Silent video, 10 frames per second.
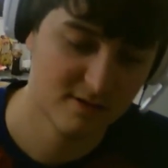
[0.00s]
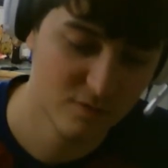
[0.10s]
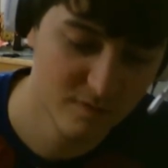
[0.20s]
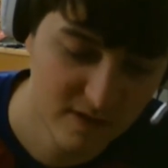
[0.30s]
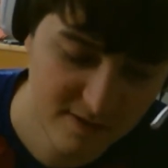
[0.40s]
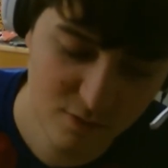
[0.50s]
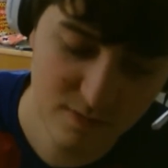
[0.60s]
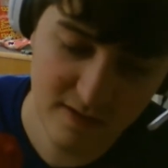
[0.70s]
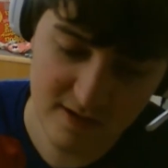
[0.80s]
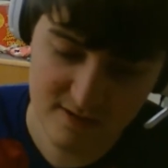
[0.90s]
Let's hope that
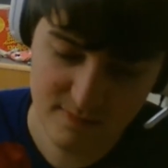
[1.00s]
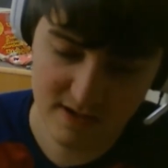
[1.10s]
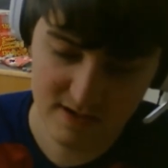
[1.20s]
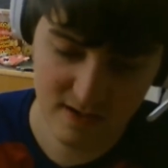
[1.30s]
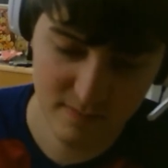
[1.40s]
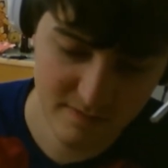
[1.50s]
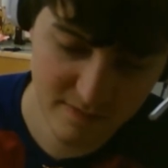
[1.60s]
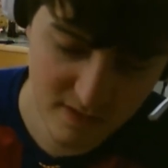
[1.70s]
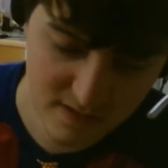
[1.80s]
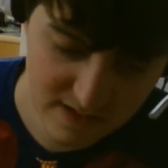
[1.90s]
they explain it a bit
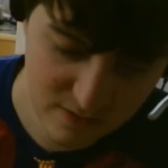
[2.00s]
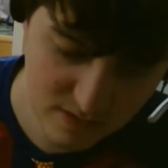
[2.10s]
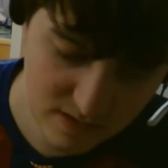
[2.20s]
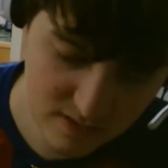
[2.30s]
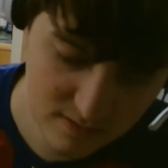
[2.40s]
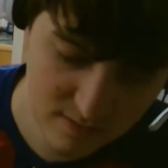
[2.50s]
further down here.